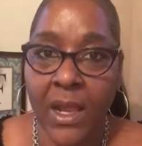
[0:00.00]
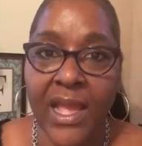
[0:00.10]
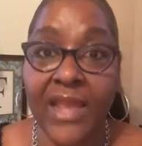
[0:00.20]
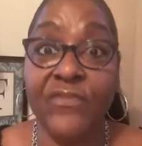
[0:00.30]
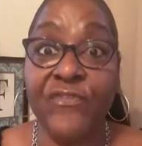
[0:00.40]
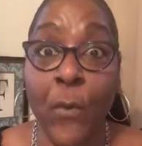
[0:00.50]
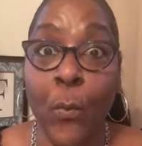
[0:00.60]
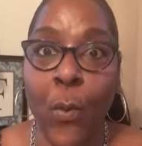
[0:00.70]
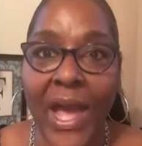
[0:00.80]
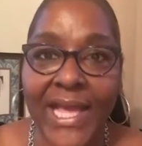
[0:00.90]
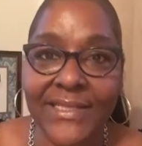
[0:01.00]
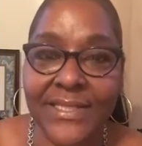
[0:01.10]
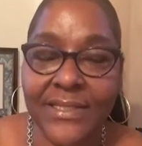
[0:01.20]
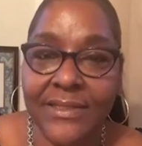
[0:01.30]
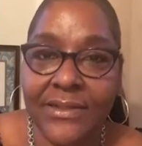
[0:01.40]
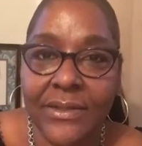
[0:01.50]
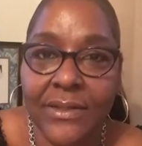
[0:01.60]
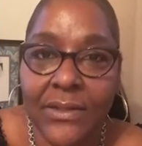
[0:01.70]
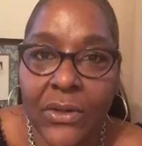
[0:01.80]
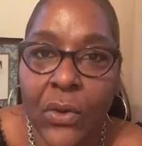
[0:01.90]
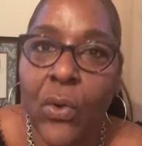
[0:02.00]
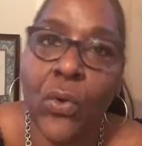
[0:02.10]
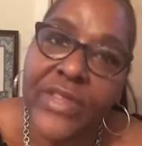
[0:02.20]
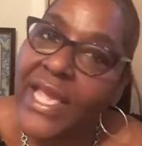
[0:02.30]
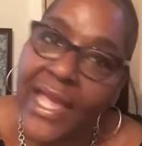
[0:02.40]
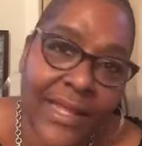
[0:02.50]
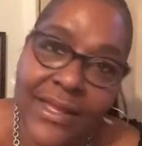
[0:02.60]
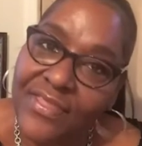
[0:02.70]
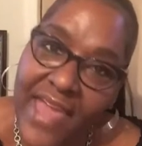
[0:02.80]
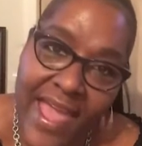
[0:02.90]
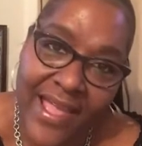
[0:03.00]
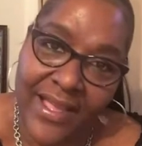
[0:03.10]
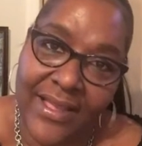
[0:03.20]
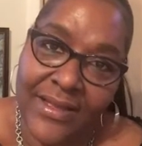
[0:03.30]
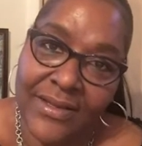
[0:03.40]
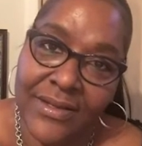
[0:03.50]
and for what? Who the hell are they?